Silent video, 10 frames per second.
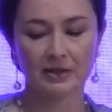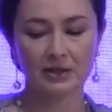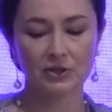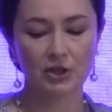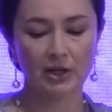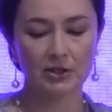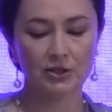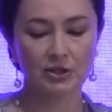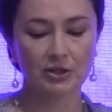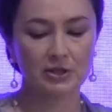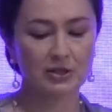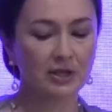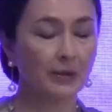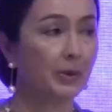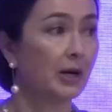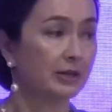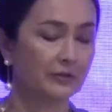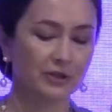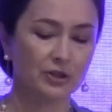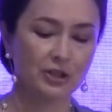These challenges are part
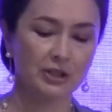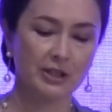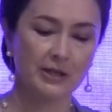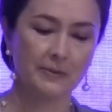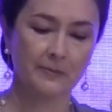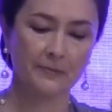of the journey.